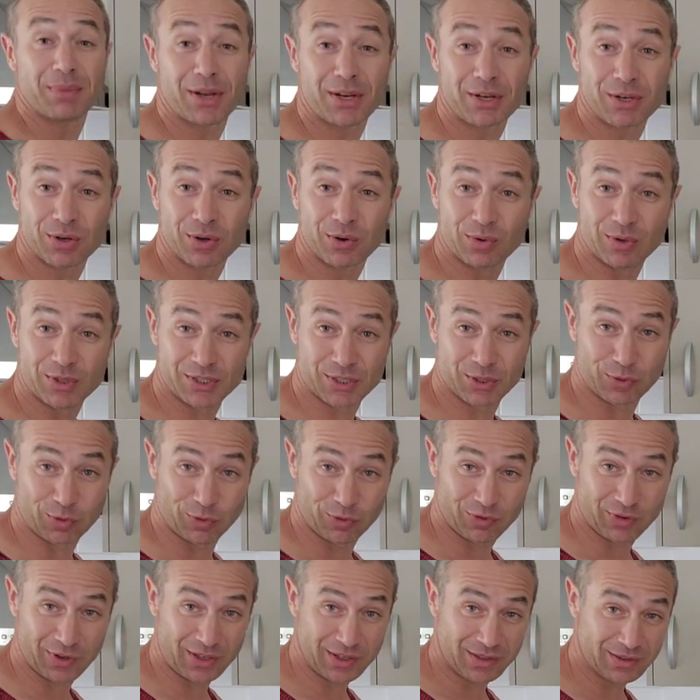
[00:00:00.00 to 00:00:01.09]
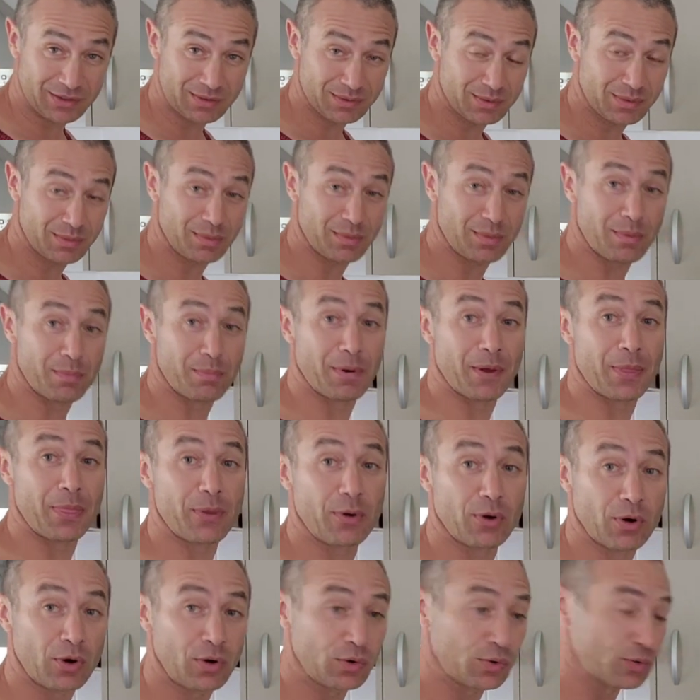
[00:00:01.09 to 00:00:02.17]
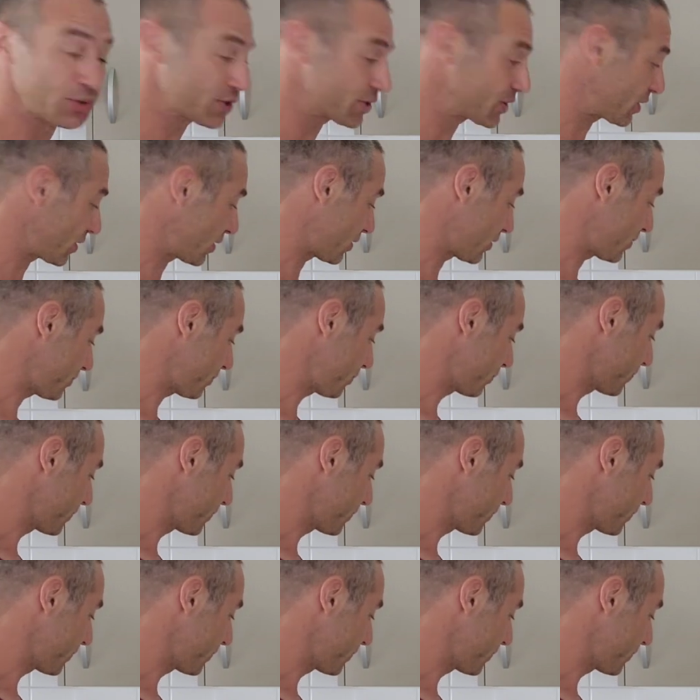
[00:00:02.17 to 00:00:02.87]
manual is a good thing, but also